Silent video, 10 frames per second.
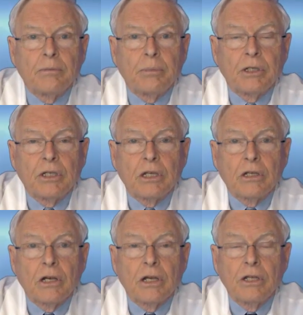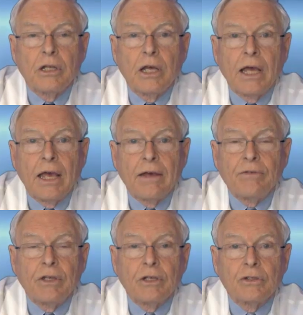particularly
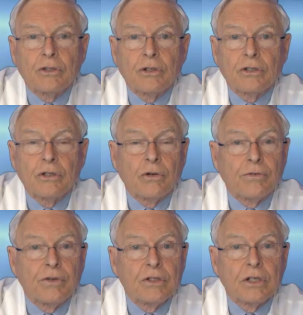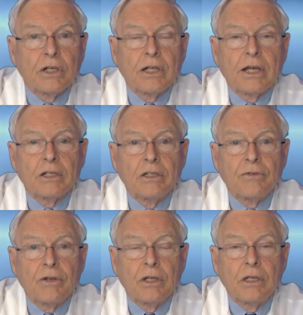heavy exertion or physical
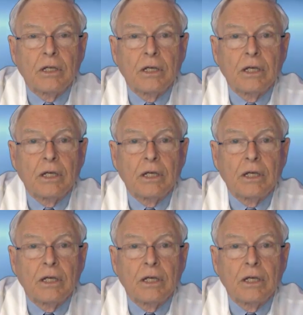activity,